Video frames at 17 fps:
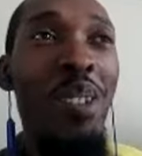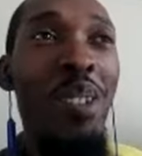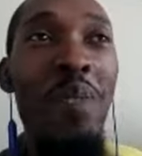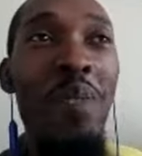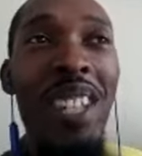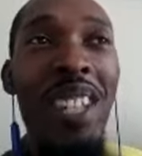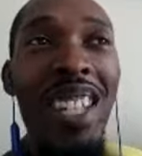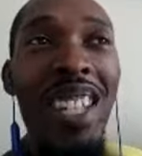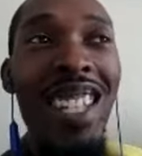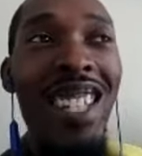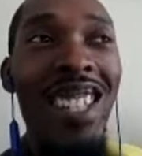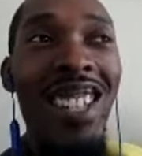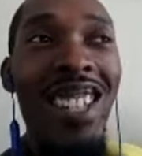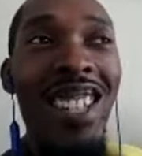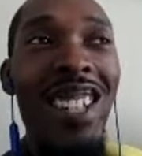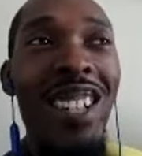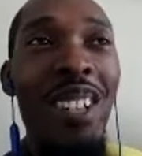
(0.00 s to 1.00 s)
much
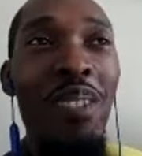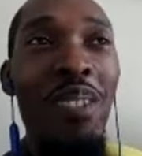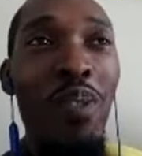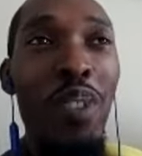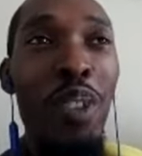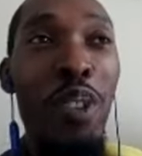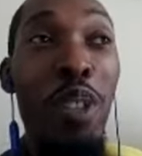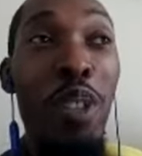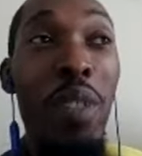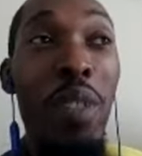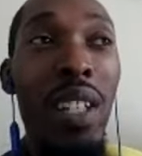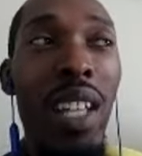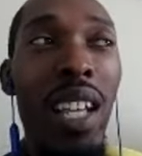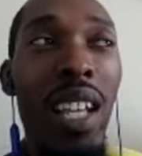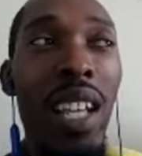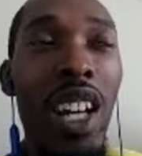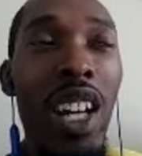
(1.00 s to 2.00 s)
easier for you to be
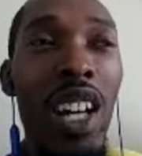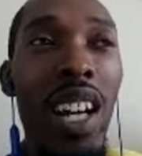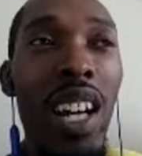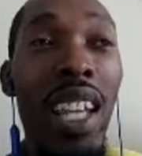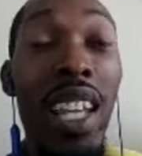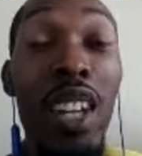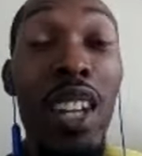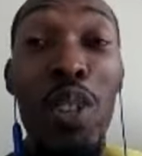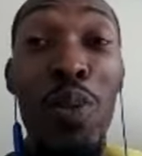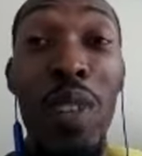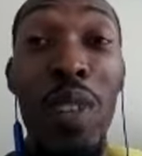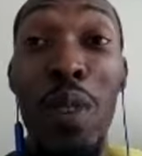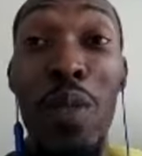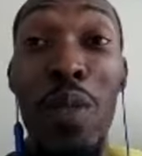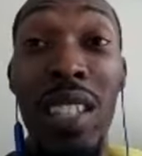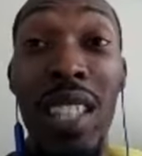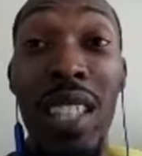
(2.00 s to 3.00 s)
like, all right, here's what I
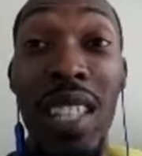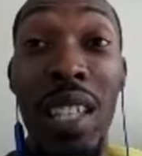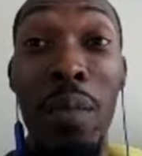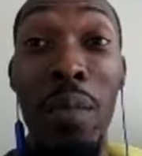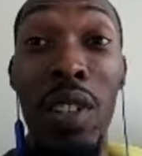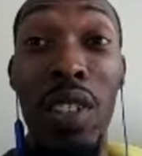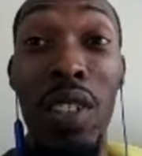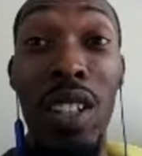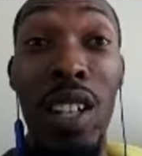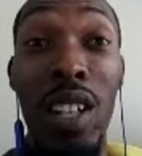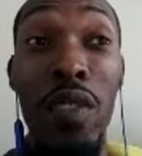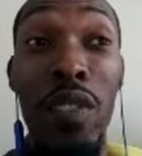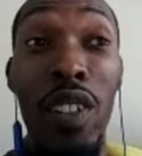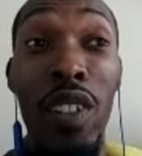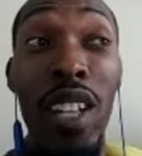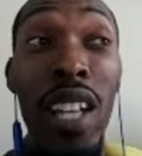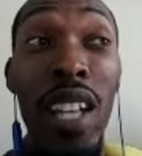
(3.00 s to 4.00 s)
want this email to
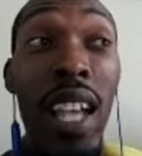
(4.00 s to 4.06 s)
cover.